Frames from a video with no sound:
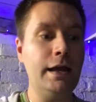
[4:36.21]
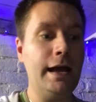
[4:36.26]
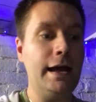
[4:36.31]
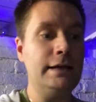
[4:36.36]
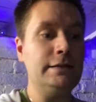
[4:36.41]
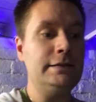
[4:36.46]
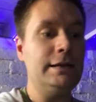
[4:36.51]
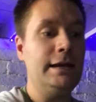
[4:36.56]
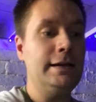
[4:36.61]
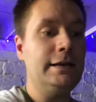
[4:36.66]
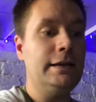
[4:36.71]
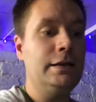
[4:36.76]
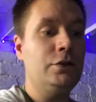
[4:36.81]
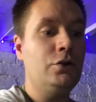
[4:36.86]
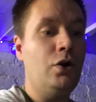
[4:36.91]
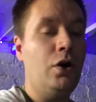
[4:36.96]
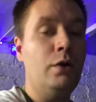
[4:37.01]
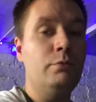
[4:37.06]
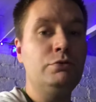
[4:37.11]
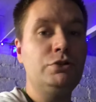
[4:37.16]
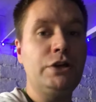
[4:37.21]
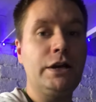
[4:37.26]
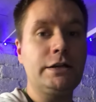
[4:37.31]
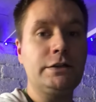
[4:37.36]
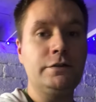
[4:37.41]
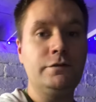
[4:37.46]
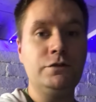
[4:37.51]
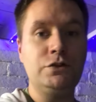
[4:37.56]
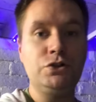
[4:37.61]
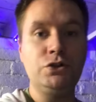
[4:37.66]
and taking your object
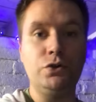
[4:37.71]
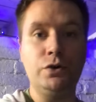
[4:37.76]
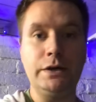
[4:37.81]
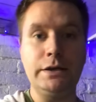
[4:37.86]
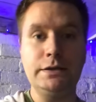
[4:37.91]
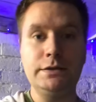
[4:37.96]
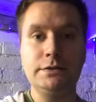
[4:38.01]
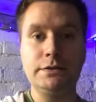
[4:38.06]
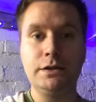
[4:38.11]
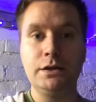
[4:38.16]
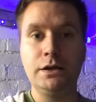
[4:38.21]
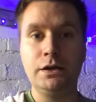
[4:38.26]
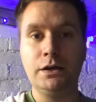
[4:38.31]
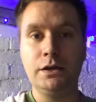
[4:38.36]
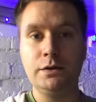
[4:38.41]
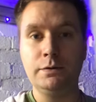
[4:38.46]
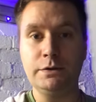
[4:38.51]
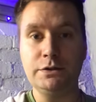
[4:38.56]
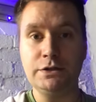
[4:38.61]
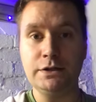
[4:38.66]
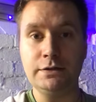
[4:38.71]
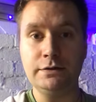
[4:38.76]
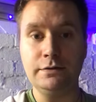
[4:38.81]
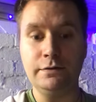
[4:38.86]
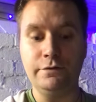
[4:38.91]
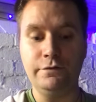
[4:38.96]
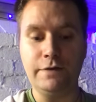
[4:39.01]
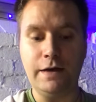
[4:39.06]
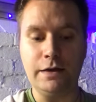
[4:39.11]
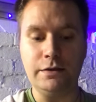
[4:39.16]
of choice, which is the
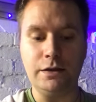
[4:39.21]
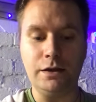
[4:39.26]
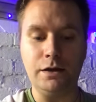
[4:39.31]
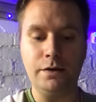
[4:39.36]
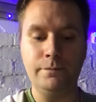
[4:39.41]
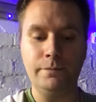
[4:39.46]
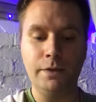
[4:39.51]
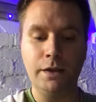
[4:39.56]
feather.